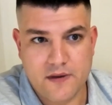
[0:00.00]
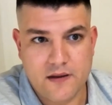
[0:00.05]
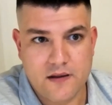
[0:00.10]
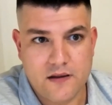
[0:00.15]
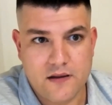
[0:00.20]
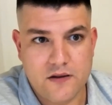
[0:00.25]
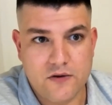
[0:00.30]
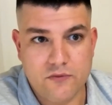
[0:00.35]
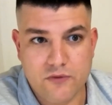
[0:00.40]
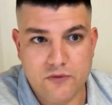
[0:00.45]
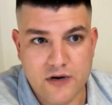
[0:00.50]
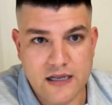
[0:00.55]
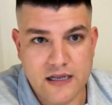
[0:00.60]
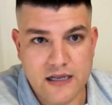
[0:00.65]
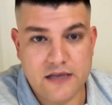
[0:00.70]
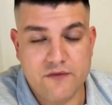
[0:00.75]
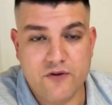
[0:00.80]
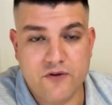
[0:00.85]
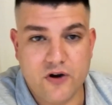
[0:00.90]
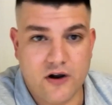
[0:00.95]

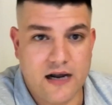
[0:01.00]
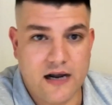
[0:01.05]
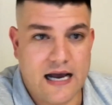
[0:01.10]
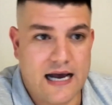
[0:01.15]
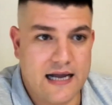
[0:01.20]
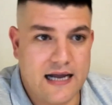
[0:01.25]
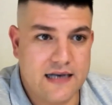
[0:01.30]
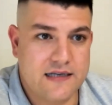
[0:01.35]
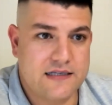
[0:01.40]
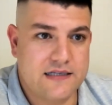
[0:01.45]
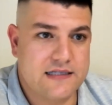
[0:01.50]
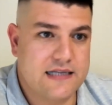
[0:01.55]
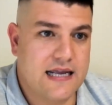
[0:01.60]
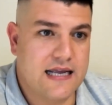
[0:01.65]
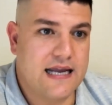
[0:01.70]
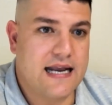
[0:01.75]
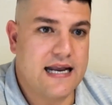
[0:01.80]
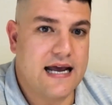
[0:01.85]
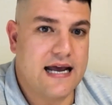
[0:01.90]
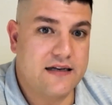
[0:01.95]
You've got to
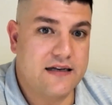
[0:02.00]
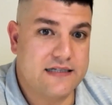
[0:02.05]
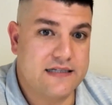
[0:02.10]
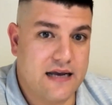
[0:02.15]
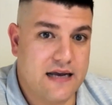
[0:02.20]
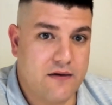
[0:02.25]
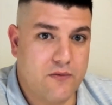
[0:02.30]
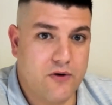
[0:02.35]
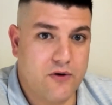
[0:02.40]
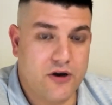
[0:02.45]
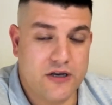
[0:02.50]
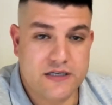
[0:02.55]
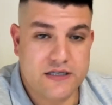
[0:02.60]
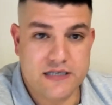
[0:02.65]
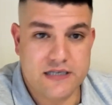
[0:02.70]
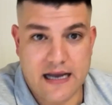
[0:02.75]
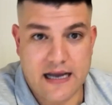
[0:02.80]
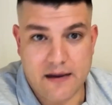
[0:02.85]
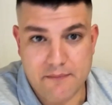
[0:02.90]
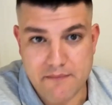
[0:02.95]
understand how debt works
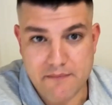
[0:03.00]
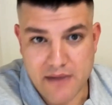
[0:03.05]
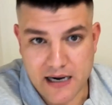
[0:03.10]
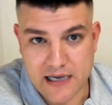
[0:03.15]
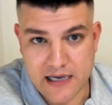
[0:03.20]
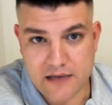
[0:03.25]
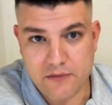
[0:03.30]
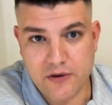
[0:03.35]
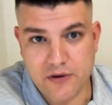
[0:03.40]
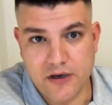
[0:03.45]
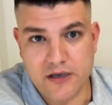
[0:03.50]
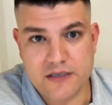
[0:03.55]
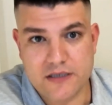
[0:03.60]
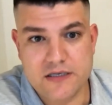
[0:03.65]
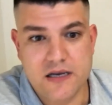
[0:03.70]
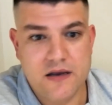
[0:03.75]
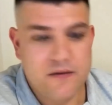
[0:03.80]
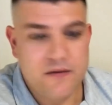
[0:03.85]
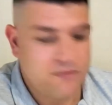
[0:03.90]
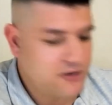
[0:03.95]
and how money works,
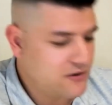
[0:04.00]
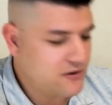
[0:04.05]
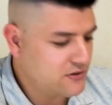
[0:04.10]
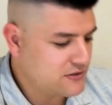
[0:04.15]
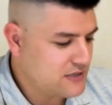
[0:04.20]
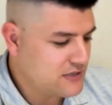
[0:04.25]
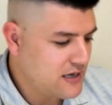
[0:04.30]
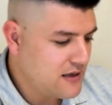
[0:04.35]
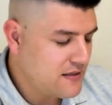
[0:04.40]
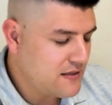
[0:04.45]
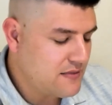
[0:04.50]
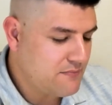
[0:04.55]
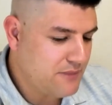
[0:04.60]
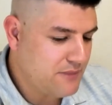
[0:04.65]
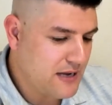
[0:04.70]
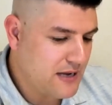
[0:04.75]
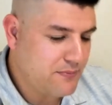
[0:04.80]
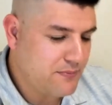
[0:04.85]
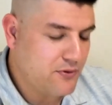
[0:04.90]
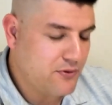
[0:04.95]
because
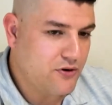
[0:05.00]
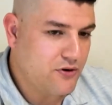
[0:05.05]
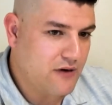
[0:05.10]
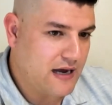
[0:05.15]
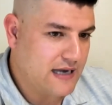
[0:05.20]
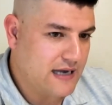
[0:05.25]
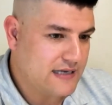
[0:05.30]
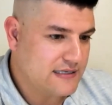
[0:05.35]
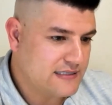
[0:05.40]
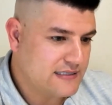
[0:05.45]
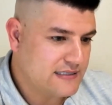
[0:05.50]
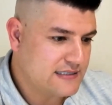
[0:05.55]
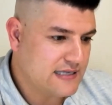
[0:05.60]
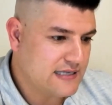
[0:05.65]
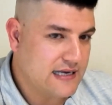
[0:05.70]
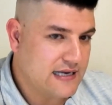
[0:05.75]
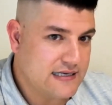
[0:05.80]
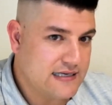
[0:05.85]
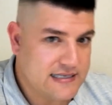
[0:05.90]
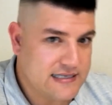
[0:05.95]
people who
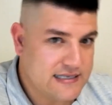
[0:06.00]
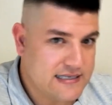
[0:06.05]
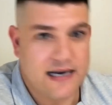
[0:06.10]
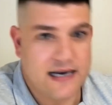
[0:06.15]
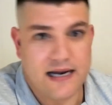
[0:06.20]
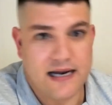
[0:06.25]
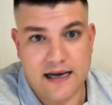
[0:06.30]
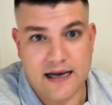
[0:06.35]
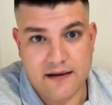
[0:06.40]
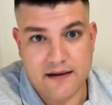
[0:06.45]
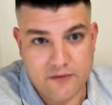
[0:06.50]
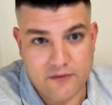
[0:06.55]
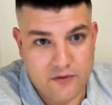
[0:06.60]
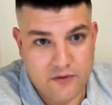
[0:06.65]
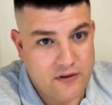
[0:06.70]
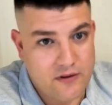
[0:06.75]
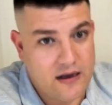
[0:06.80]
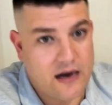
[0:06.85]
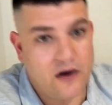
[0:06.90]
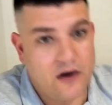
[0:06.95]
understand debt
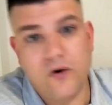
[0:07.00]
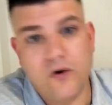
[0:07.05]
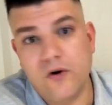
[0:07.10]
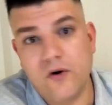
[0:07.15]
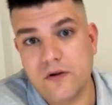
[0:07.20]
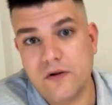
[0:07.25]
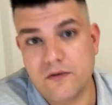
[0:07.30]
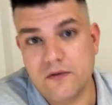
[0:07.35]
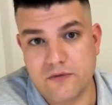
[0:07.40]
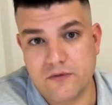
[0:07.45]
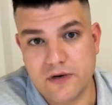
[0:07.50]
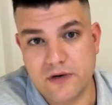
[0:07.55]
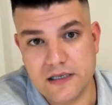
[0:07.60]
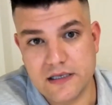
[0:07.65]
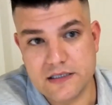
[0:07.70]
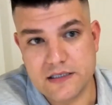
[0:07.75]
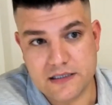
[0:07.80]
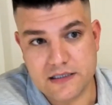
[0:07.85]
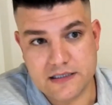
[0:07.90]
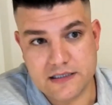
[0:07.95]
are all really
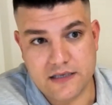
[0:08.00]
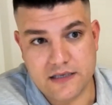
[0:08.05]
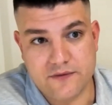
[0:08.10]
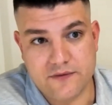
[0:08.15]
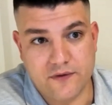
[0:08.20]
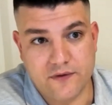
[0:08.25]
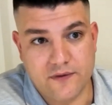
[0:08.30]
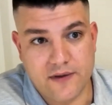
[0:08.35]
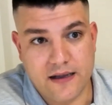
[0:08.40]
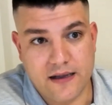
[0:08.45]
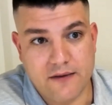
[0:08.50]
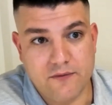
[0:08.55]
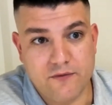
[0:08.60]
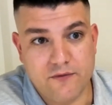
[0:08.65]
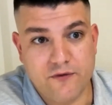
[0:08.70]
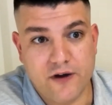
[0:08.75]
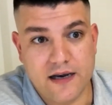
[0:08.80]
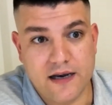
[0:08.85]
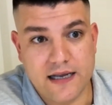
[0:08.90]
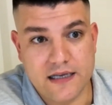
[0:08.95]
successful and
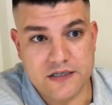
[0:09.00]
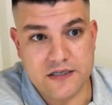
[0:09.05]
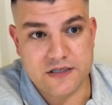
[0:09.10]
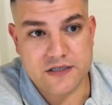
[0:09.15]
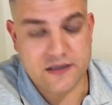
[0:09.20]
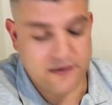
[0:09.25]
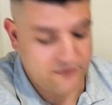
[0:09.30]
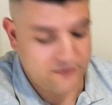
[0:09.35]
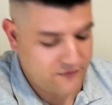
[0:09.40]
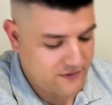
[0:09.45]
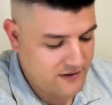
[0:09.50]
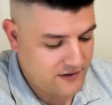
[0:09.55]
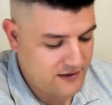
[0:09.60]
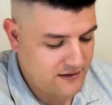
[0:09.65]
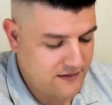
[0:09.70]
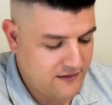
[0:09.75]
financially free.